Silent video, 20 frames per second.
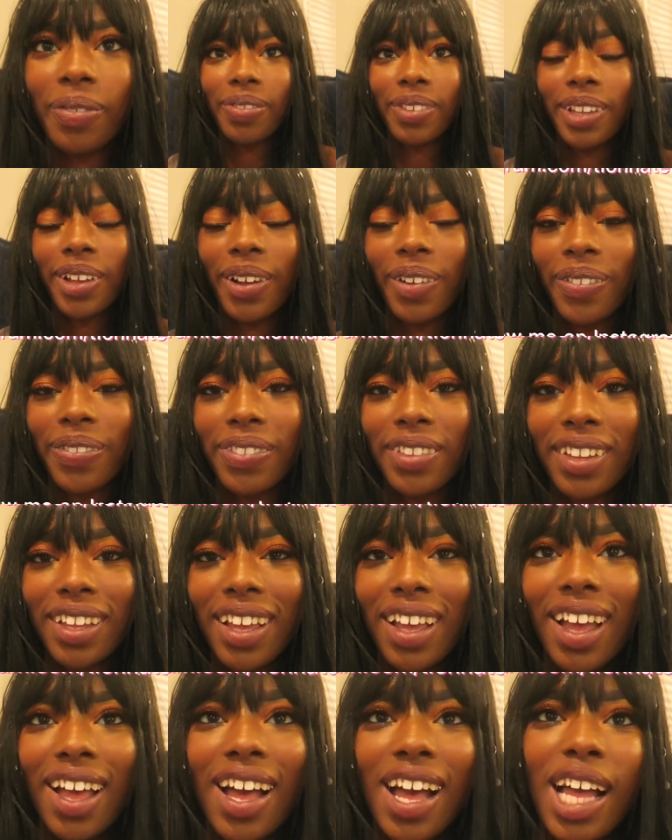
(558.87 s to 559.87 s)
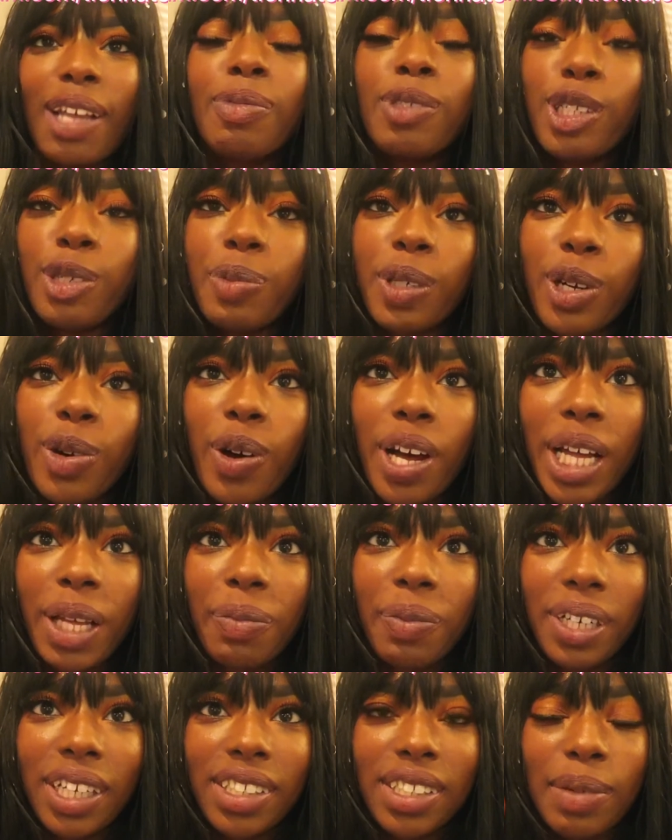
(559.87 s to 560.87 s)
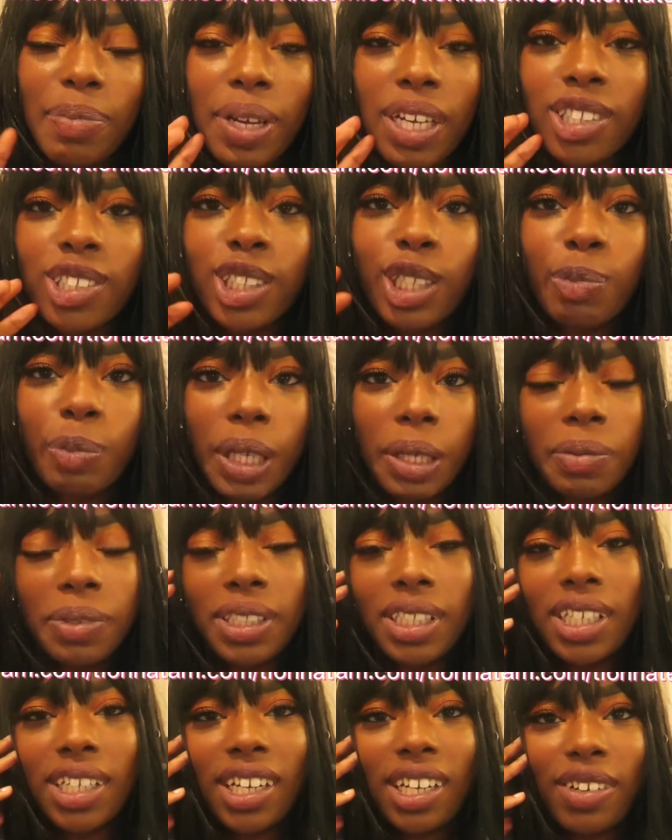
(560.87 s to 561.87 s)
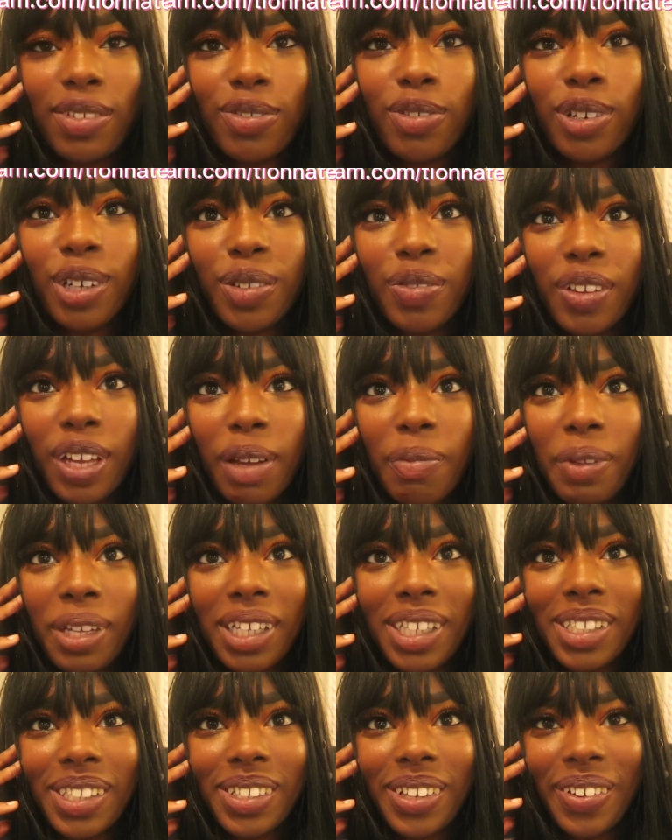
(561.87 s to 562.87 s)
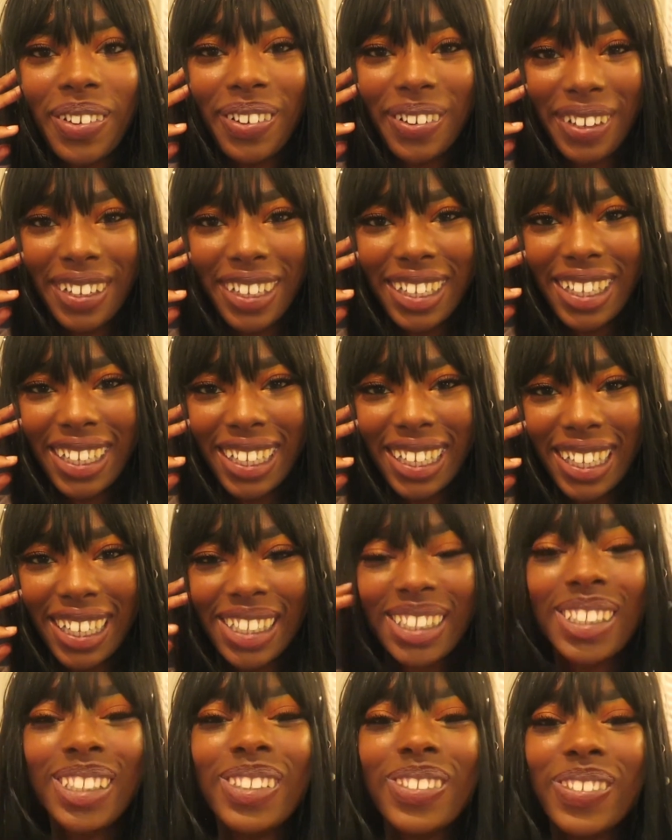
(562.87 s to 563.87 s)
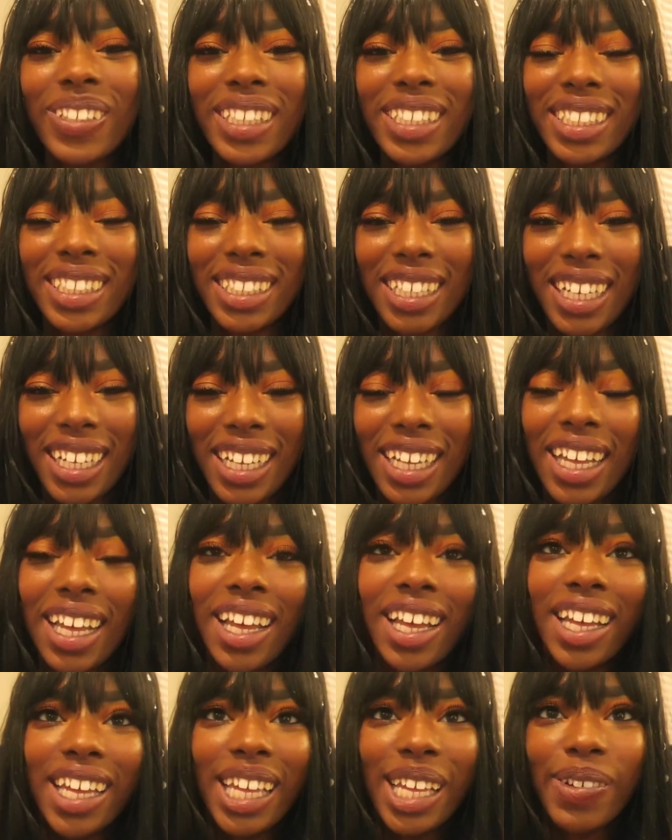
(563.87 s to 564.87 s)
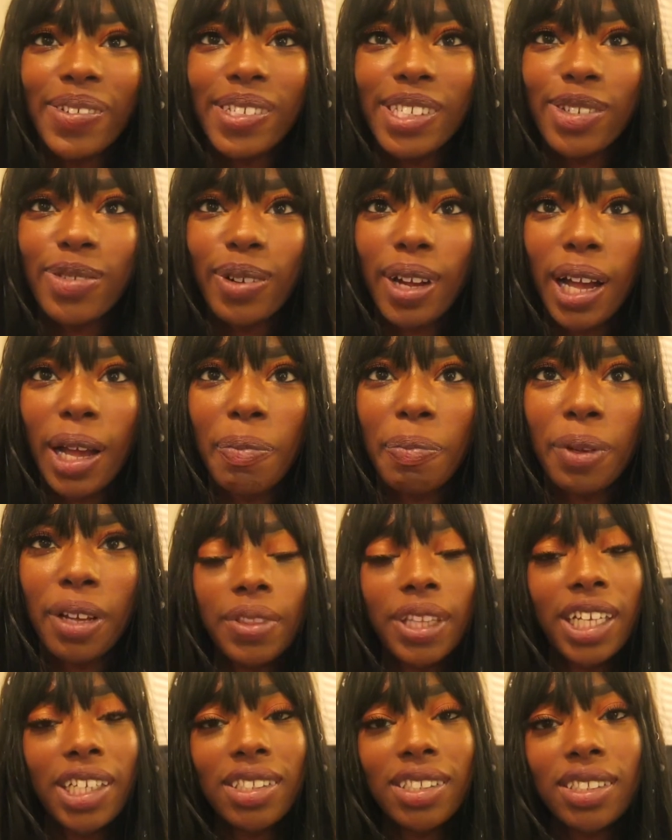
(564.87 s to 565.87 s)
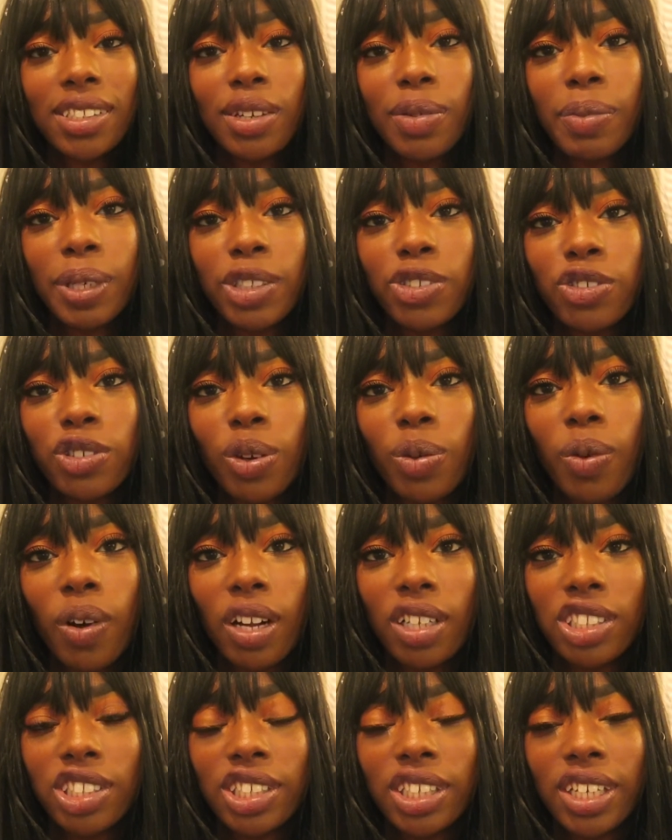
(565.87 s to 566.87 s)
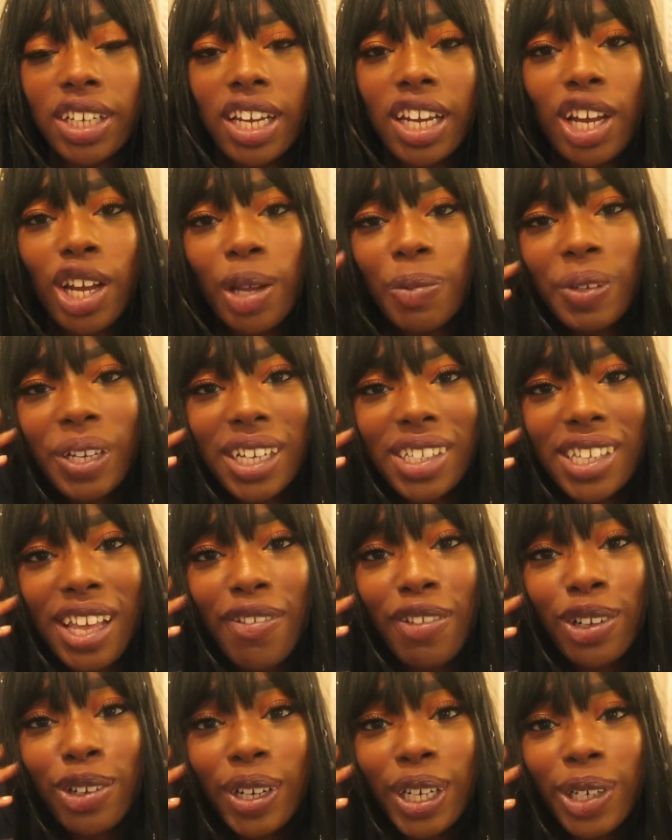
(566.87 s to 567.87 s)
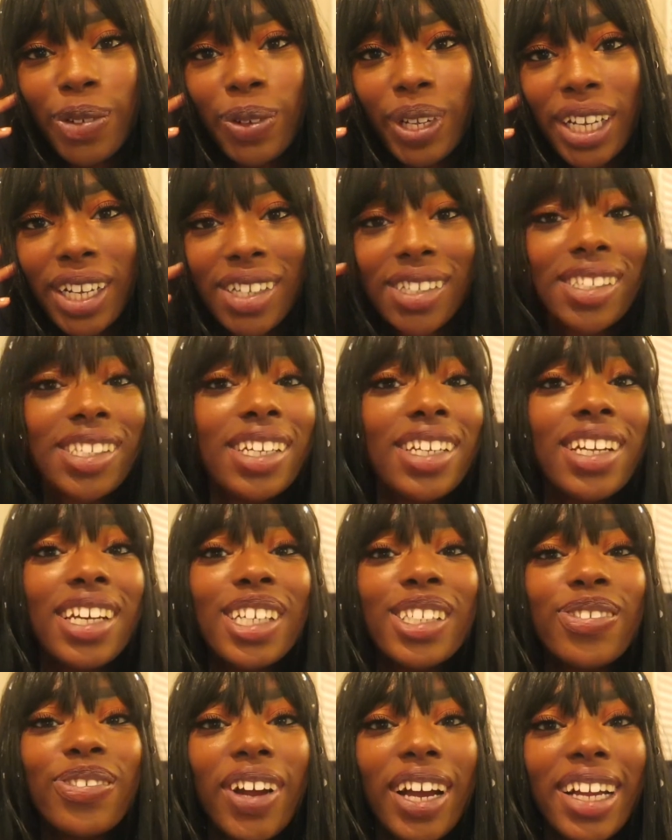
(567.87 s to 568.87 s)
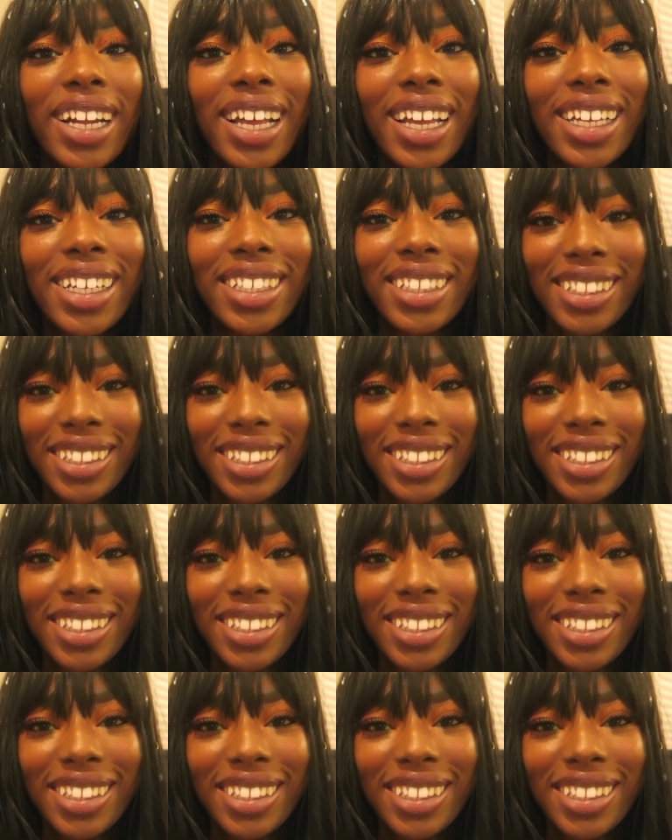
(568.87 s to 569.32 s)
So I'm super quiet because I'm actually babysitting for a family, so I just wanted to say it was a wrap. Thanks so much for watching, and I hope you guys have a great week. See you next Friday.